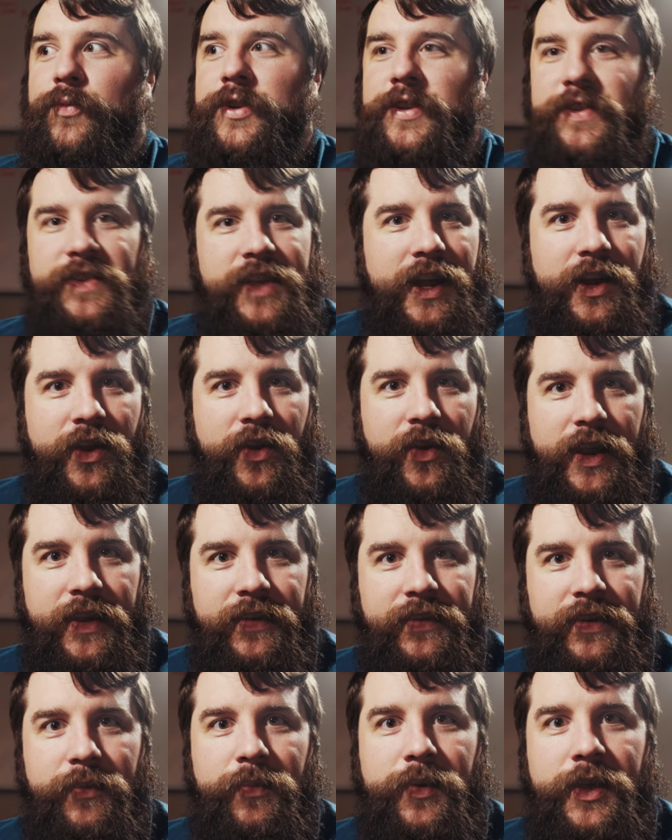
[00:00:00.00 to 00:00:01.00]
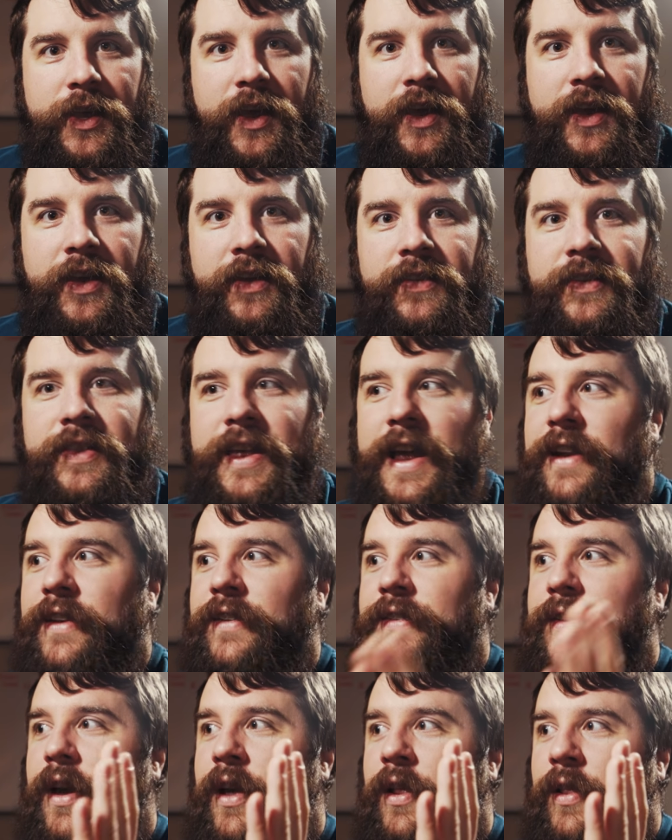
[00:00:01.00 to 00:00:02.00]
which is kind of crazy because that
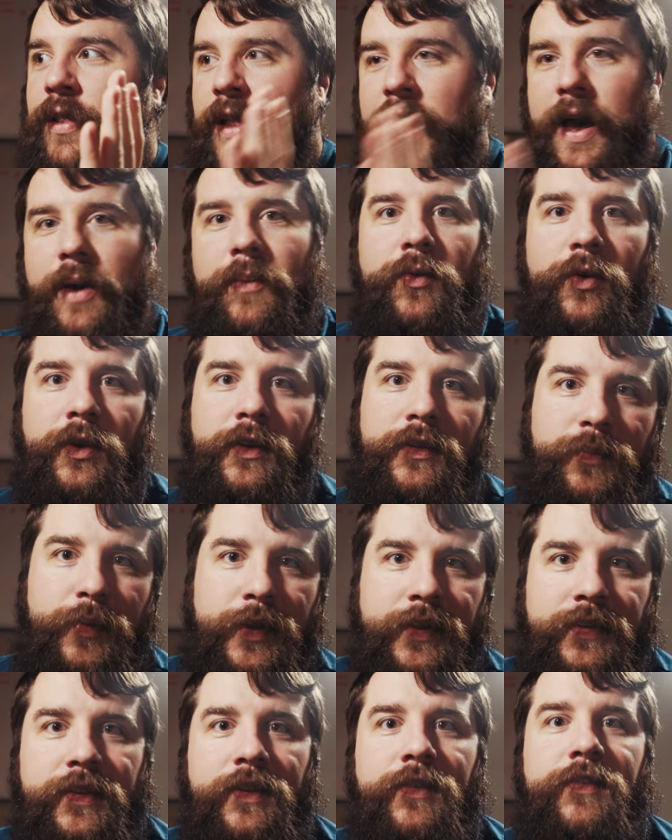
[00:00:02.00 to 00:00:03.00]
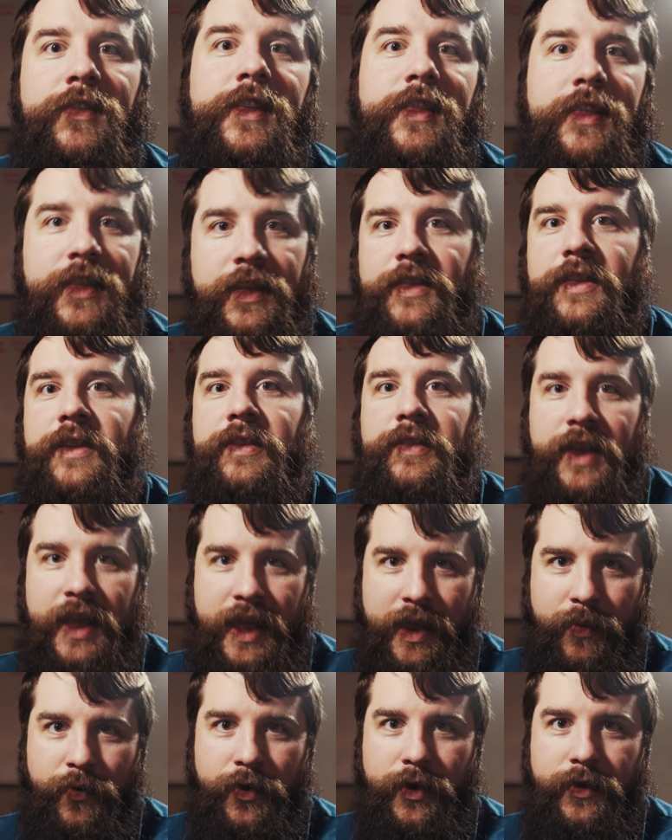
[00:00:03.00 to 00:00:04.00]
is a lot more expensive than this
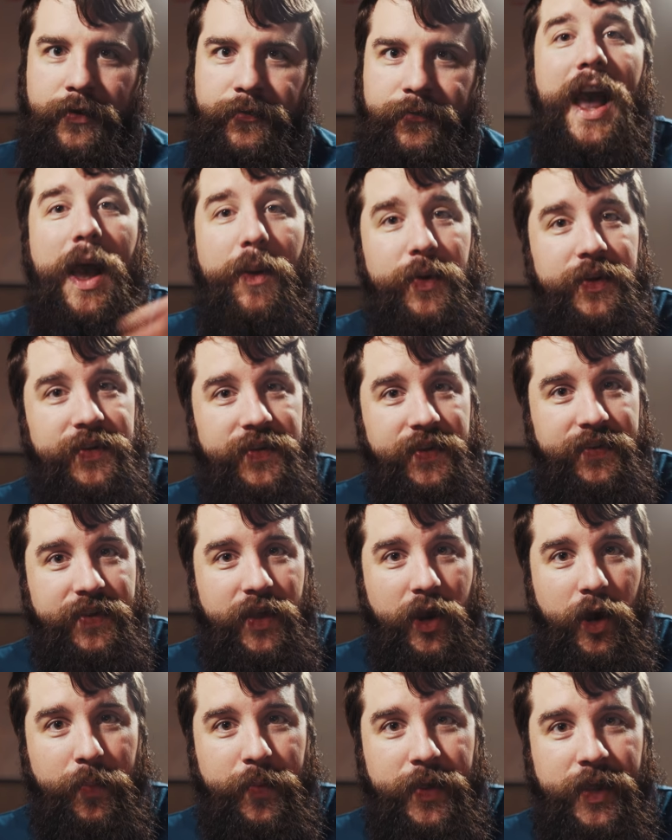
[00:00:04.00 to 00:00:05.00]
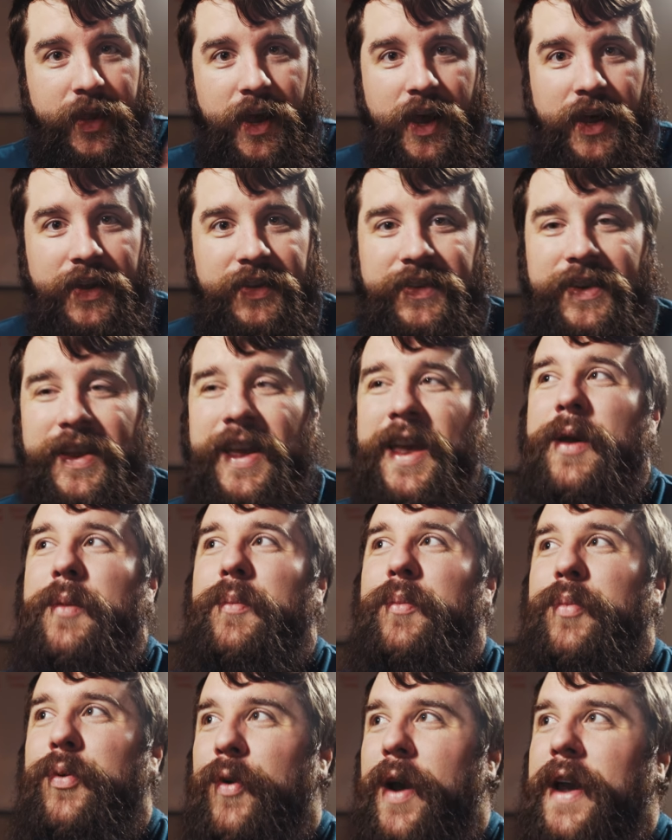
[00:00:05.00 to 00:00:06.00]
camera. How much does the RP cost?
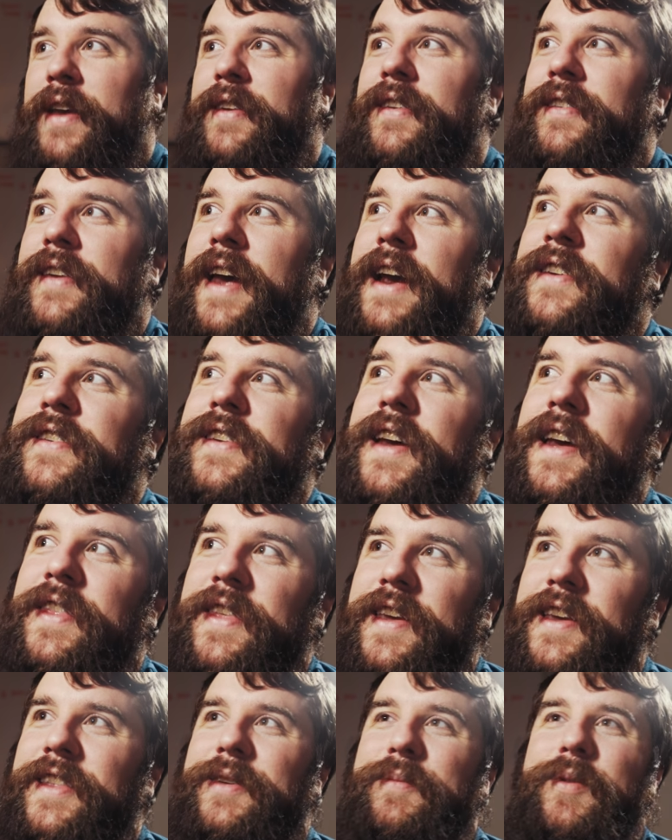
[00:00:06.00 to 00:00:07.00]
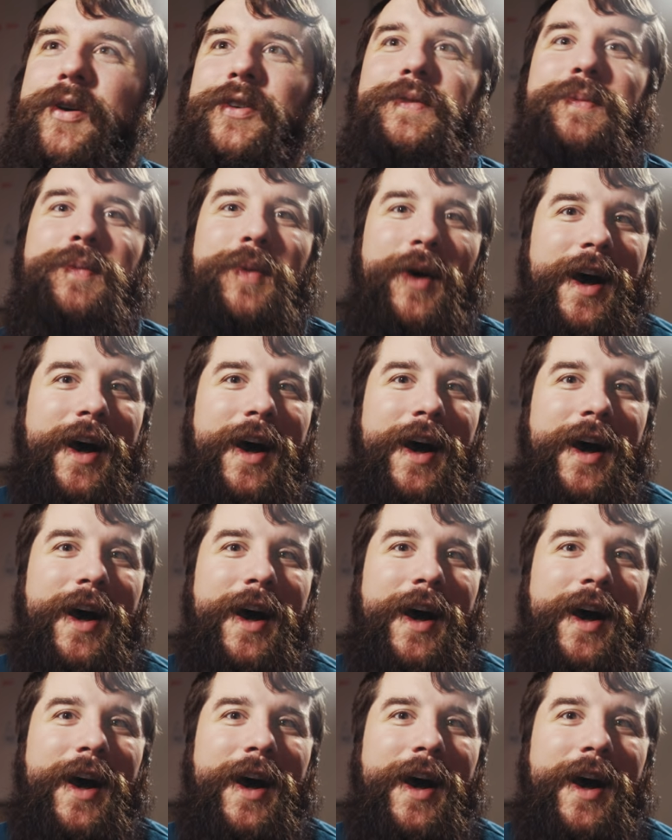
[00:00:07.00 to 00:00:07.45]
Price is actually, I think, the most